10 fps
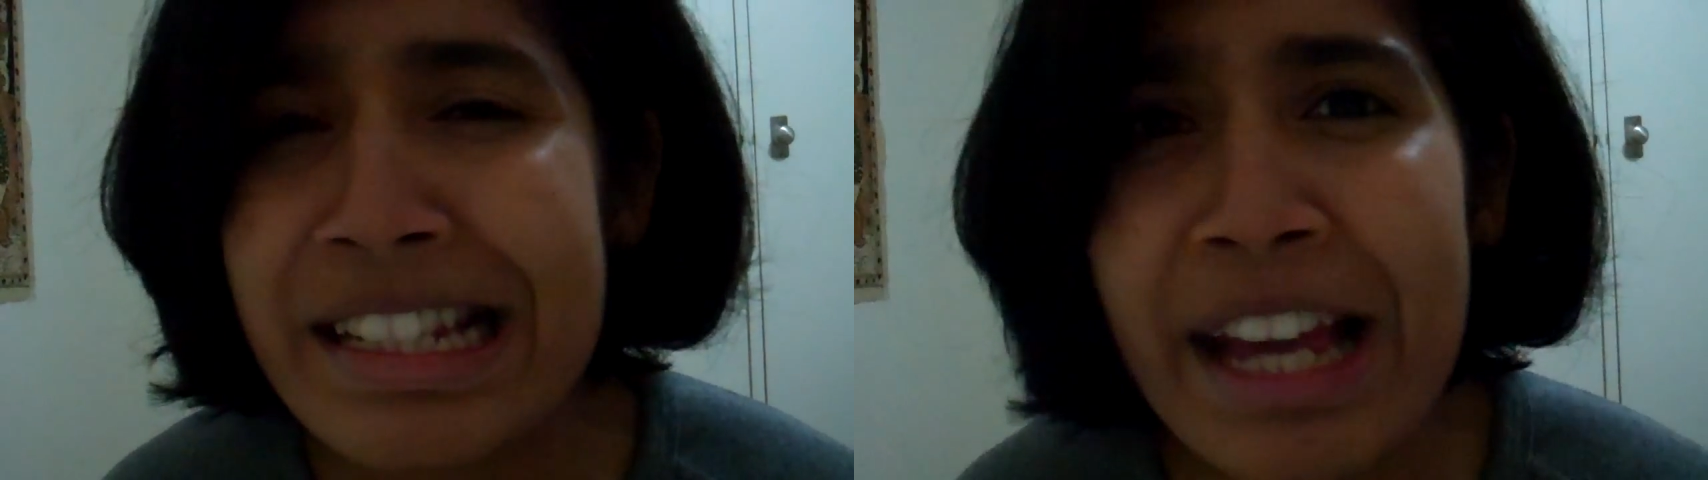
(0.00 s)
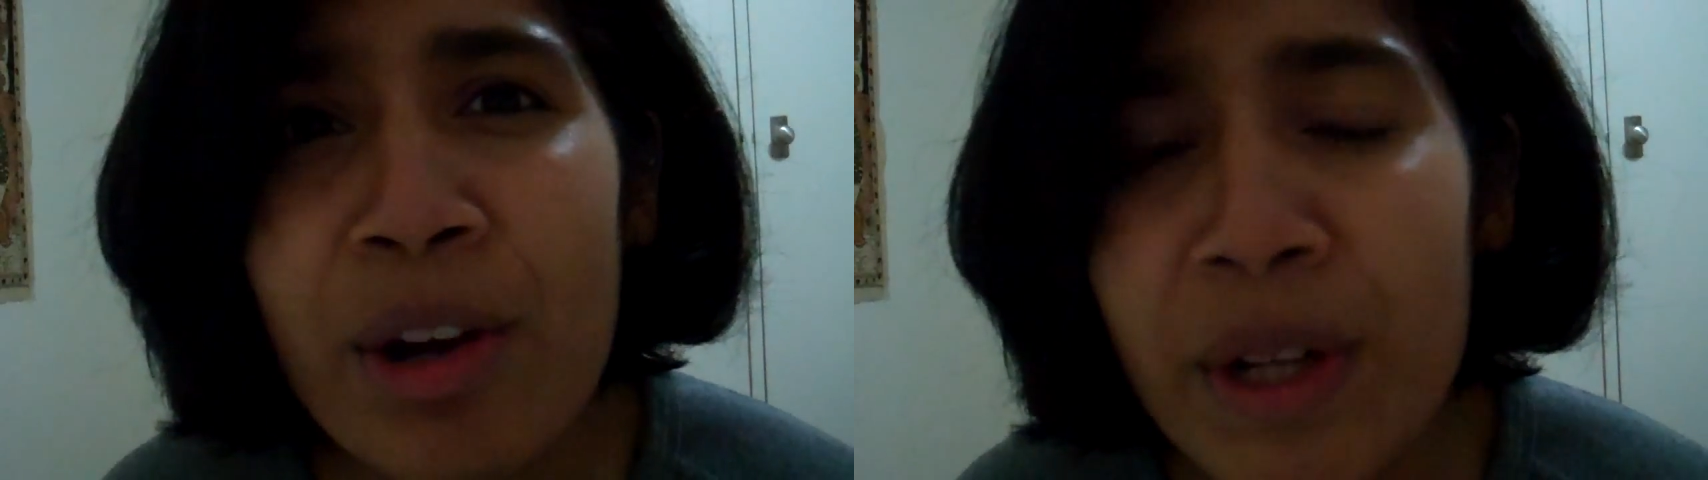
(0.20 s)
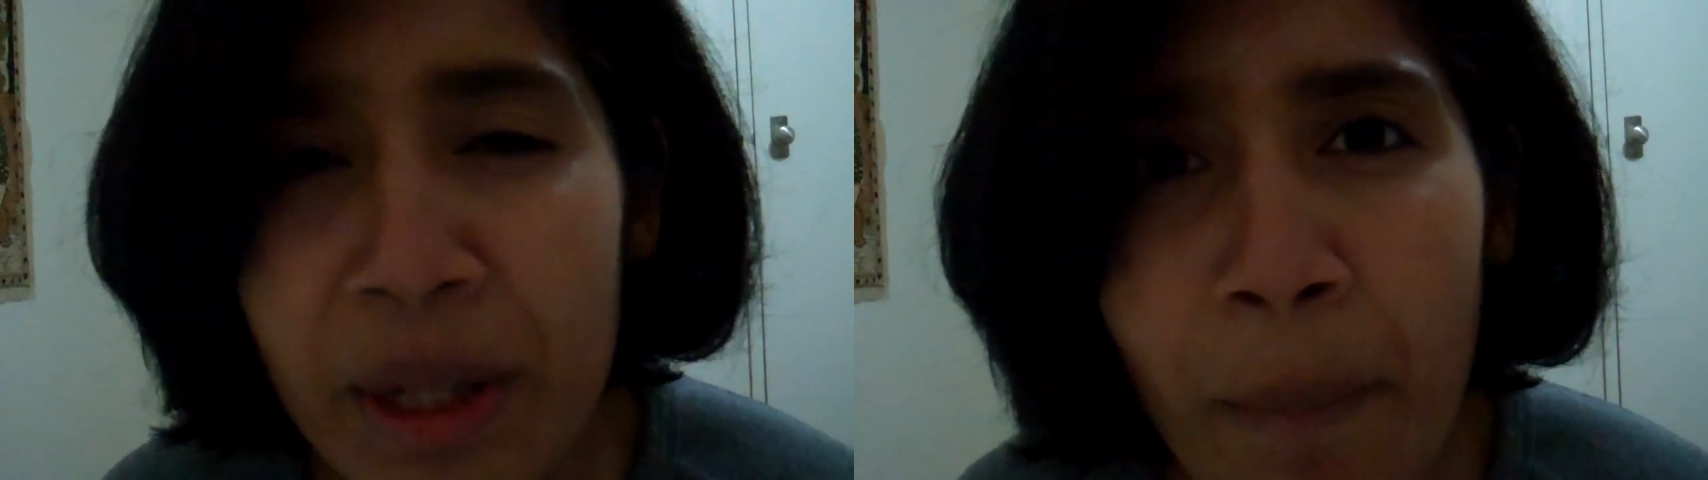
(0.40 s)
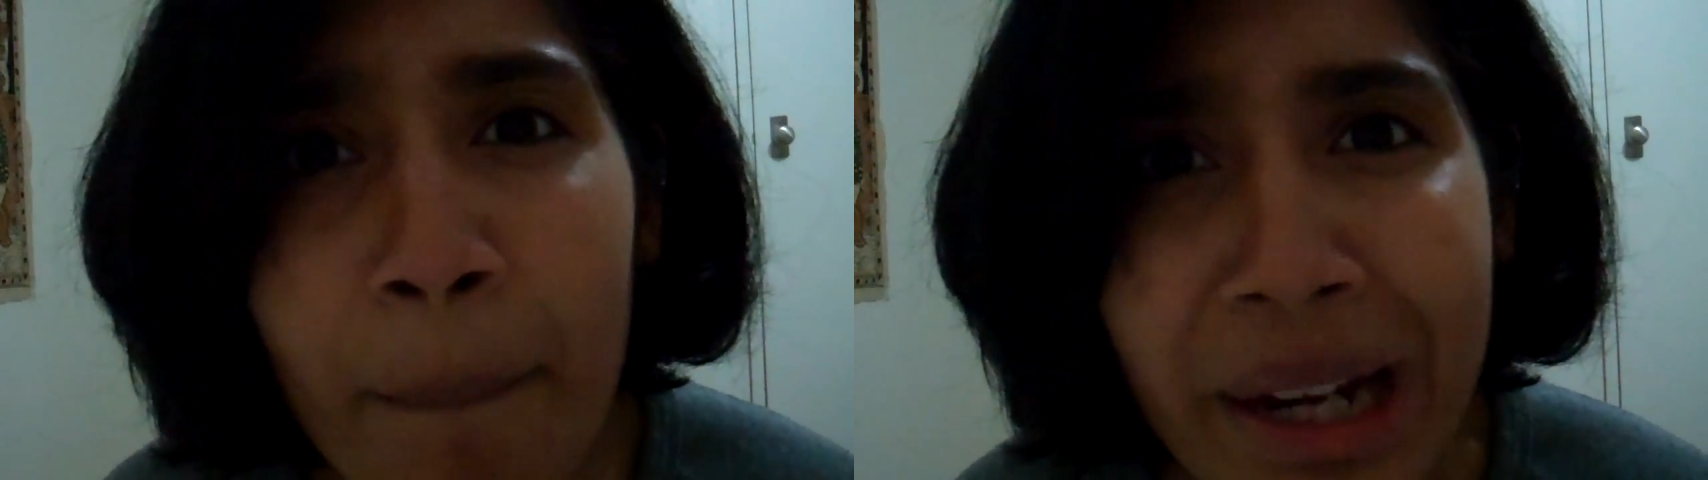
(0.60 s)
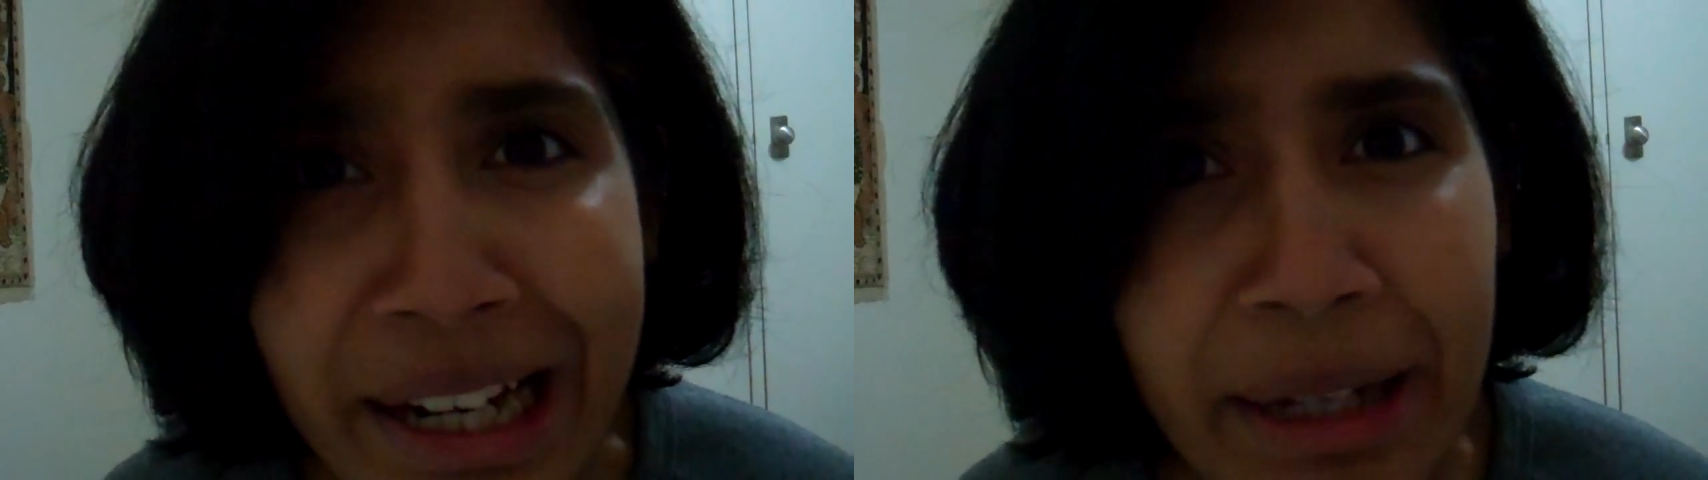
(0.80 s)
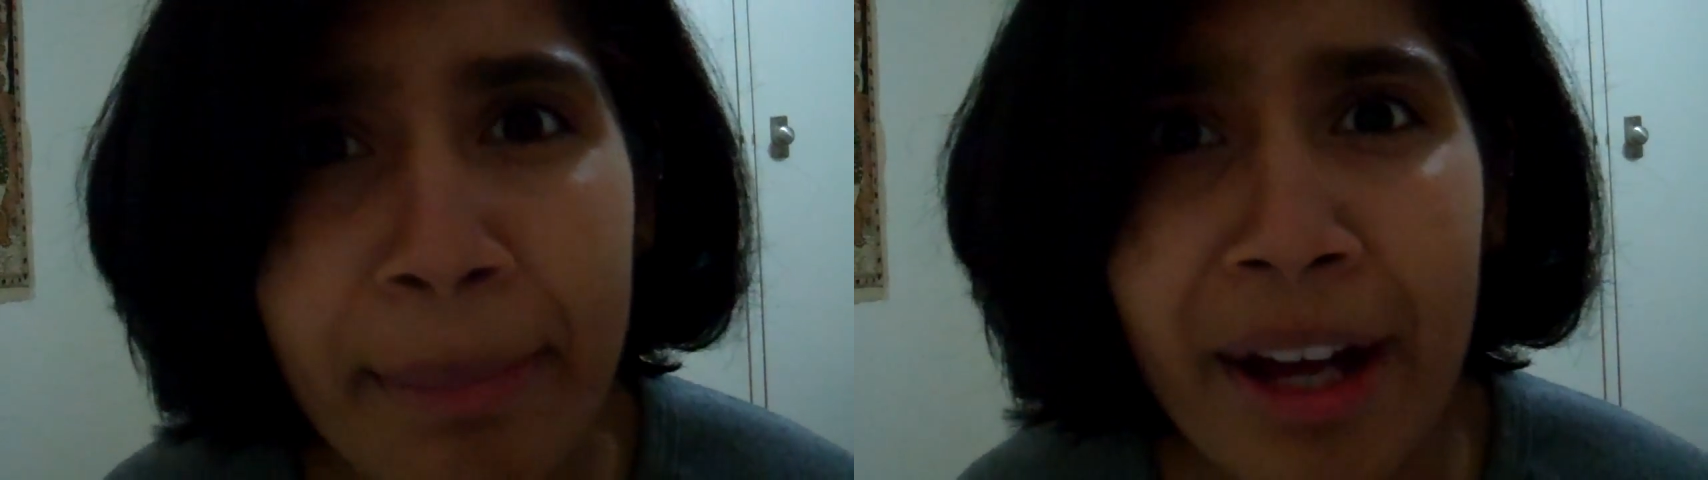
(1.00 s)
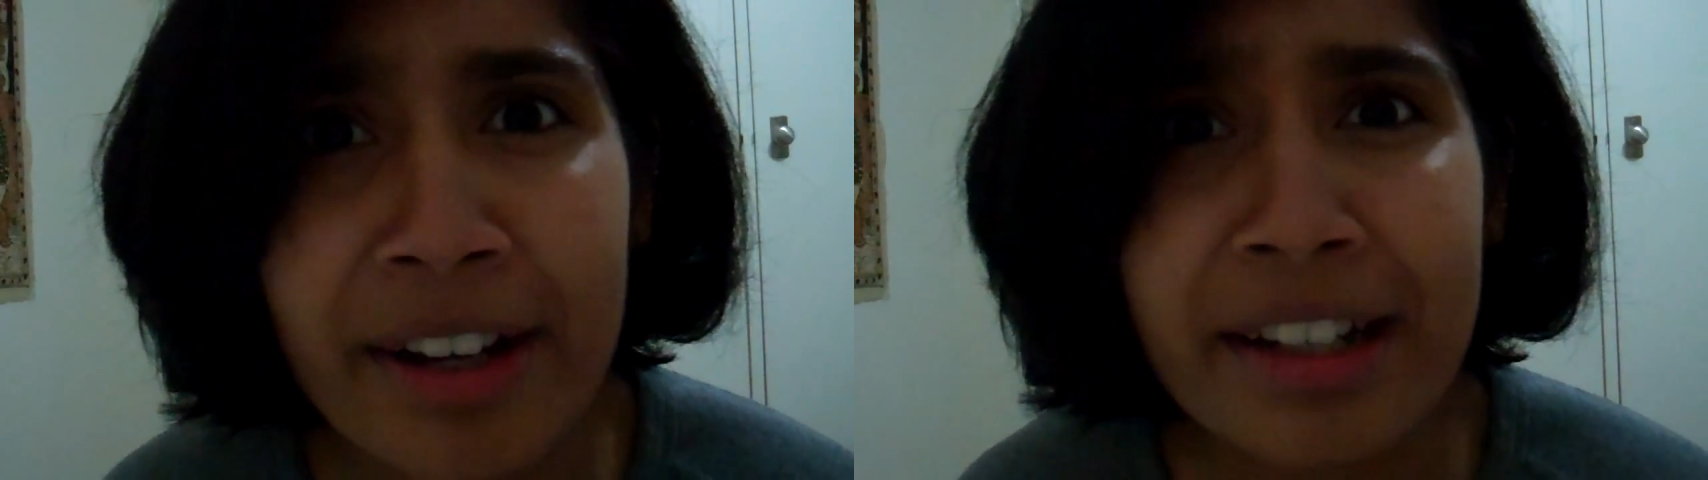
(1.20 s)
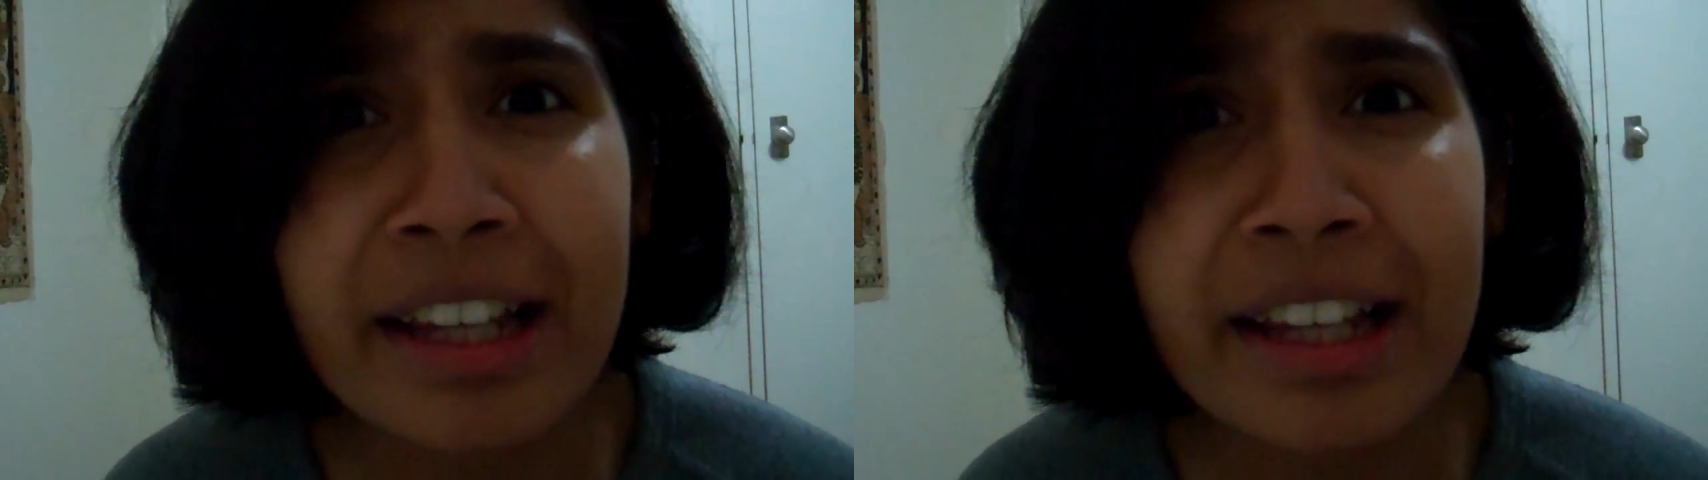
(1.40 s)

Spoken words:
down and complain about it.